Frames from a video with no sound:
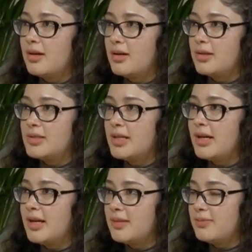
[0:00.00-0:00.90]

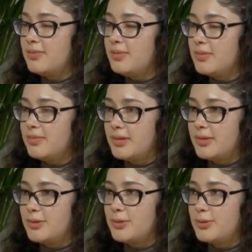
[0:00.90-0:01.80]
They help
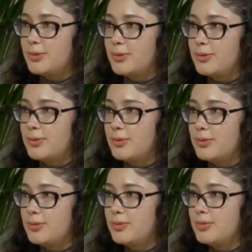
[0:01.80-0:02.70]
people
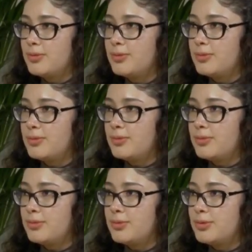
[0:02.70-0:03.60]
to
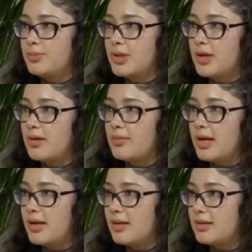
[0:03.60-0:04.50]
become
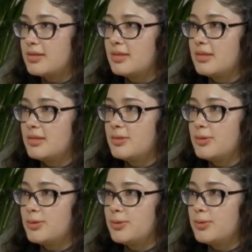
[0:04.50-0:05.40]
healthy and
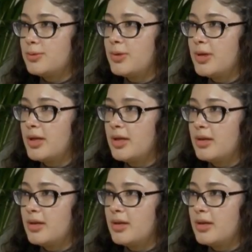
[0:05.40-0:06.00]
to